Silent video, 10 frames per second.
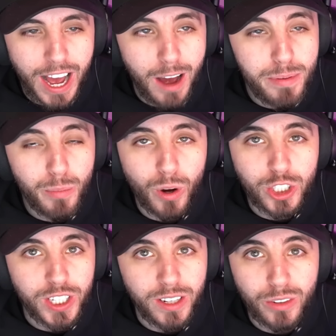I've been
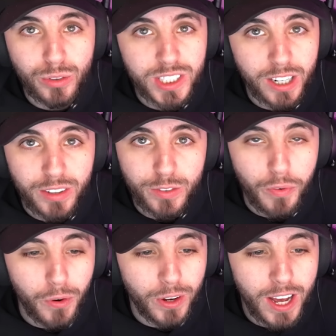watching the new series
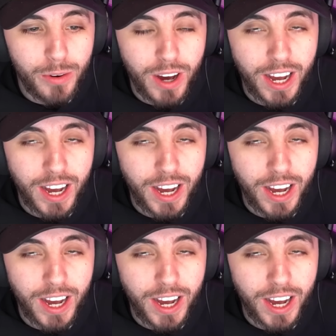Fallout.